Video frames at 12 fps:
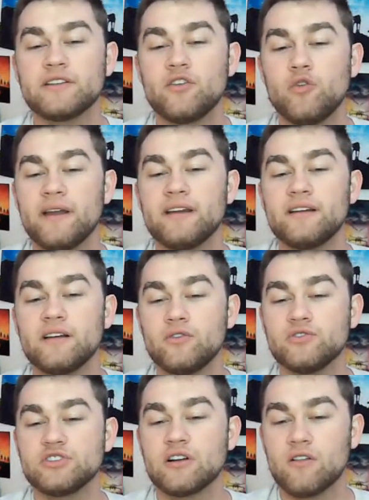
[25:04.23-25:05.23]
Goldman
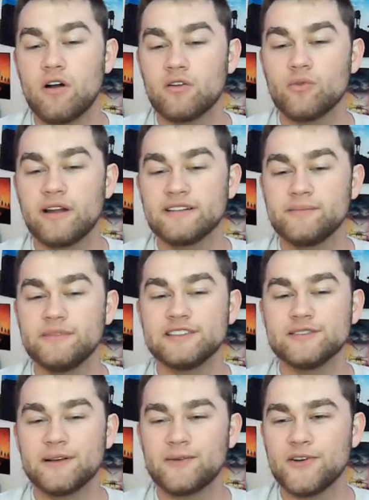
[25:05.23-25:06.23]
goes on a long rant and
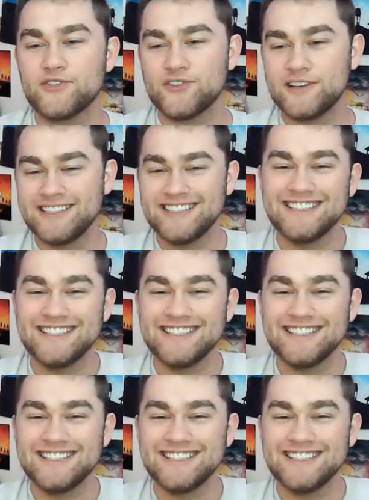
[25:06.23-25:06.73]
misses my question.